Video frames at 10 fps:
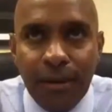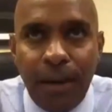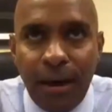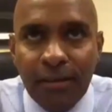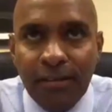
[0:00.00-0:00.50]

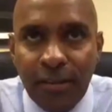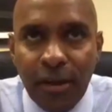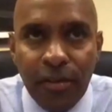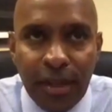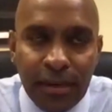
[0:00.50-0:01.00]
though, that
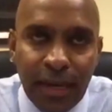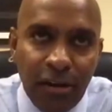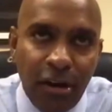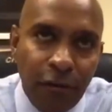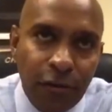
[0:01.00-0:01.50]
our officers
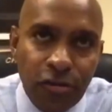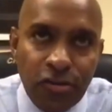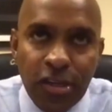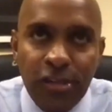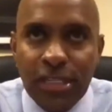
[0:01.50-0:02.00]

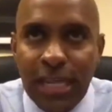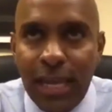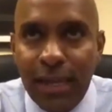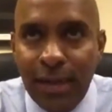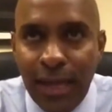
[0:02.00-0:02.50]
understand
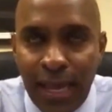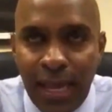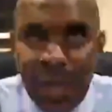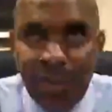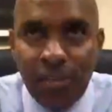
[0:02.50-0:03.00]
and that the
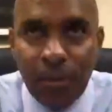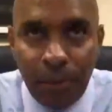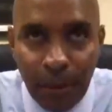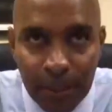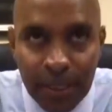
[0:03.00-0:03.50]
public can
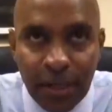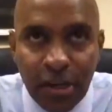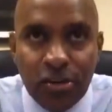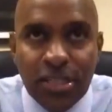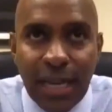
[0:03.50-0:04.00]

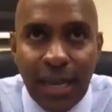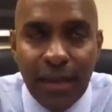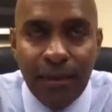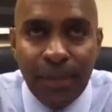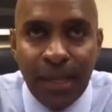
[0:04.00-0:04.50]
understand
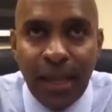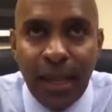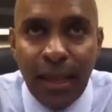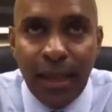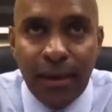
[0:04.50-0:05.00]
and, uh,
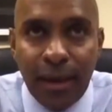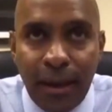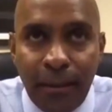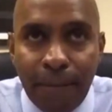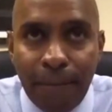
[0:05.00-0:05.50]

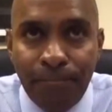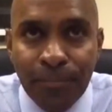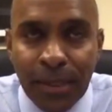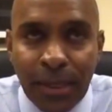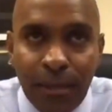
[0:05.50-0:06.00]
and
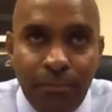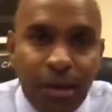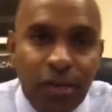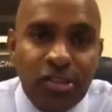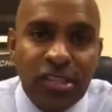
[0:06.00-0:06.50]
better see
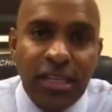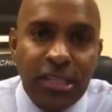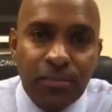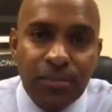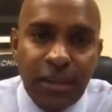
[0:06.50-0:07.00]

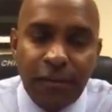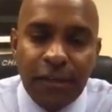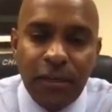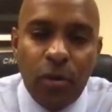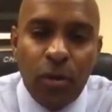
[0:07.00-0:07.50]
specifically what we're
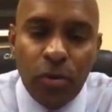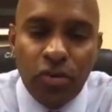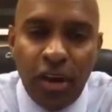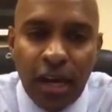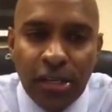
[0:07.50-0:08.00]
trying to do
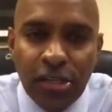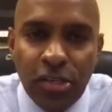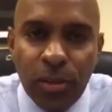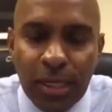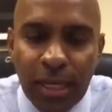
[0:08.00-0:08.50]
and
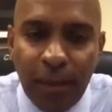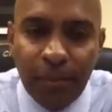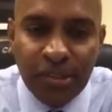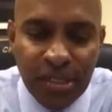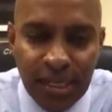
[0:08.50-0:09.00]
accomplish.
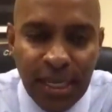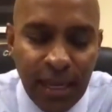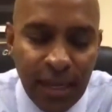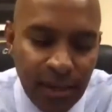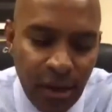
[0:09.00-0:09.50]
Again,
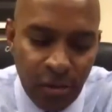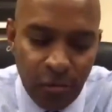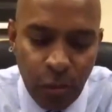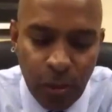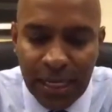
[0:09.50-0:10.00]
48
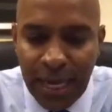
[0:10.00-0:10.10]
hours in